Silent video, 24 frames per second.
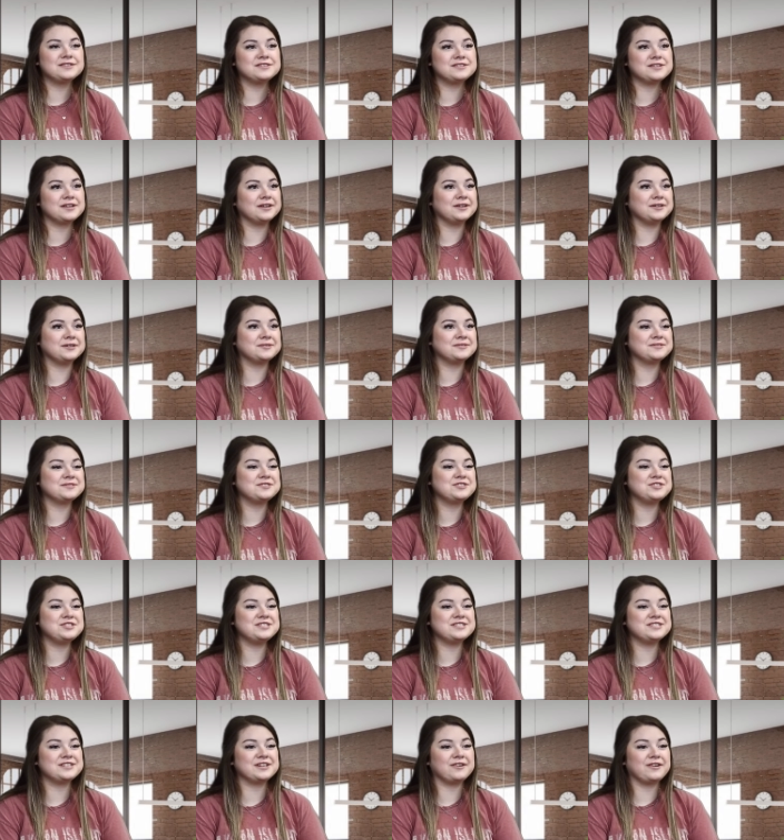so
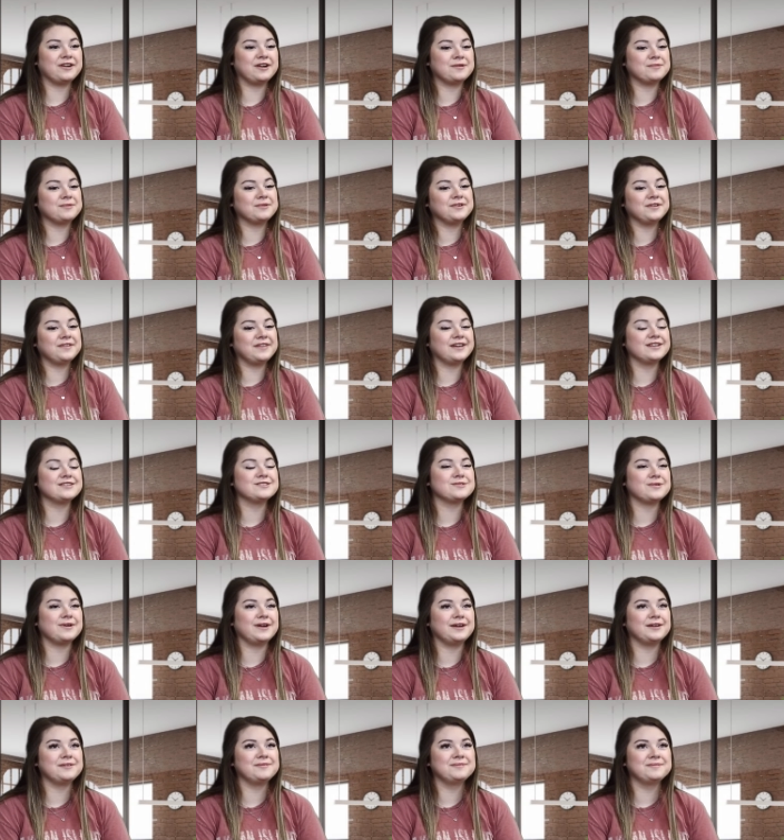she's incredible and that's
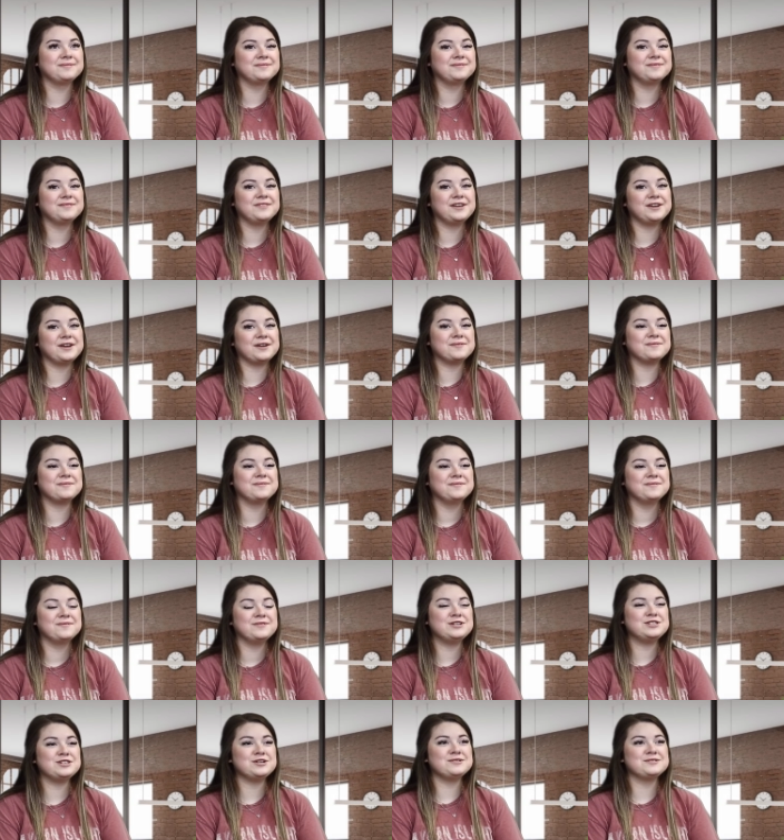why, you know,
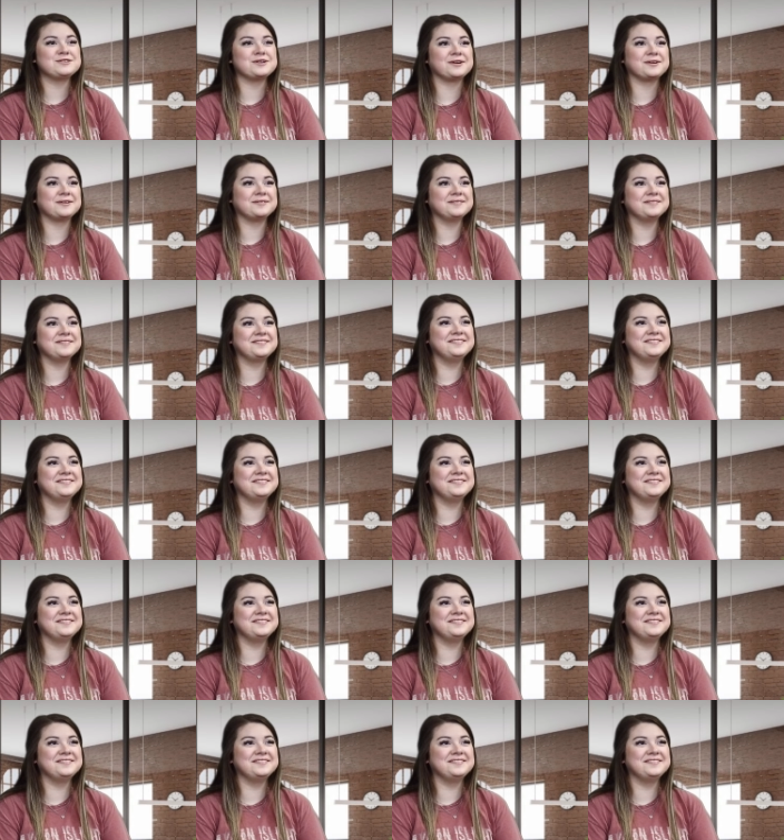we chose her.